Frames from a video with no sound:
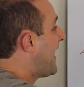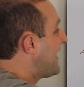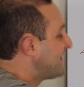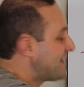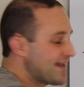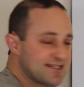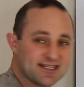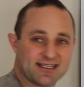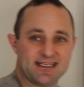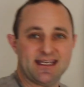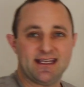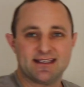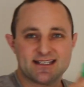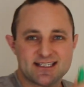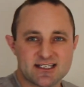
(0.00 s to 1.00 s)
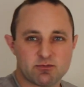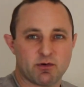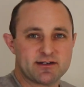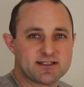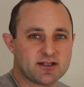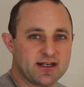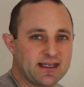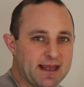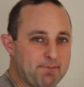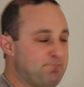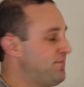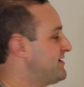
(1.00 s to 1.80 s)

And that's the key. This is what's going to get